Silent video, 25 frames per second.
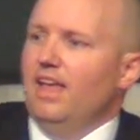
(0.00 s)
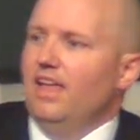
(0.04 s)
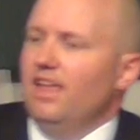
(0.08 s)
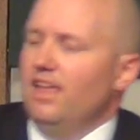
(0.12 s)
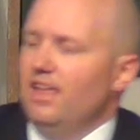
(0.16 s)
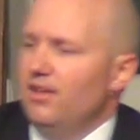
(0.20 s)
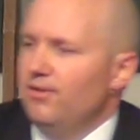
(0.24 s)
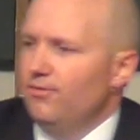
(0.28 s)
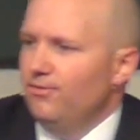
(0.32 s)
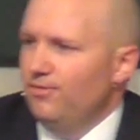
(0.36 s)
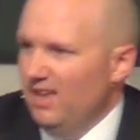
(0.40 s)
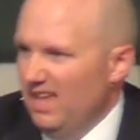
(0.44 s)

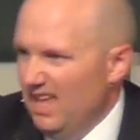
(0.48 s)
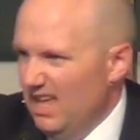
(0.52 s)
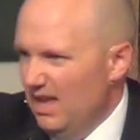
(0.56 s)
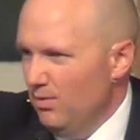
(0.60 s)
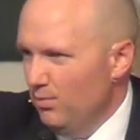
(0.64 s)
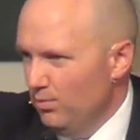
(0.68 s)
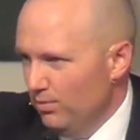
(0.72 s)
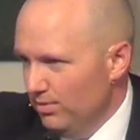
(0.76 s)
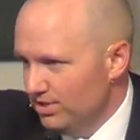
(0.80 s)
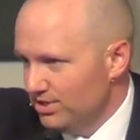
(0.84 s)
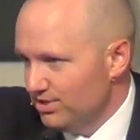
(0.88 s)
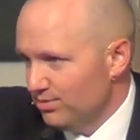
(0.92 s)
if he
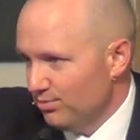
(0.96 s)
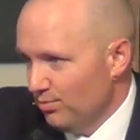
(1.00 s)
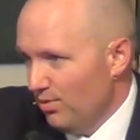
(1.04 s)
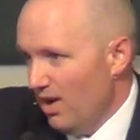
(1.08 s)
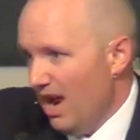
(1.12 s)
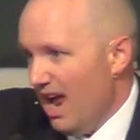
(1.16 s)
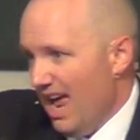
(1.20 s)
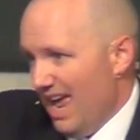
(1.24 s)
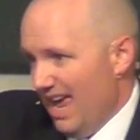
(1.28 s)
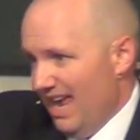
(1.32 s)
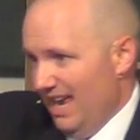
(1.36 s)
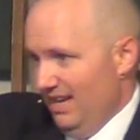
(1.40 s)
was
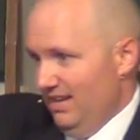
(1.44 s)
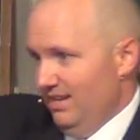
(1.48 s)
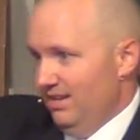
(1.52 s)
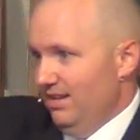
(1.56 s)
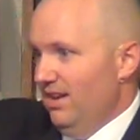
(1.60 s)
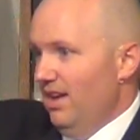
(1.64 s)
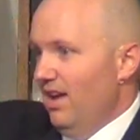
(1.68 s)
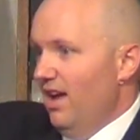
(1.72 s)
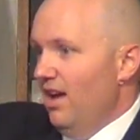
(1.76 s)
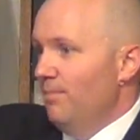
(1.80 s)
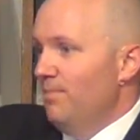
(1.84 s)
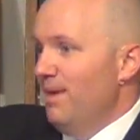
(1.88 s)
right
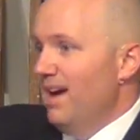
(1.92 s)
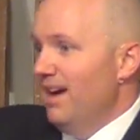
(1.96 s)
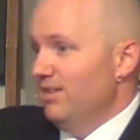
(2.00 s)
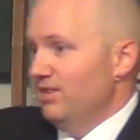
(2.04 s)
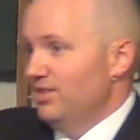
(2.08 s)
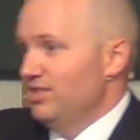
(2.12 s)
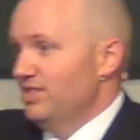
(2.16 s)
about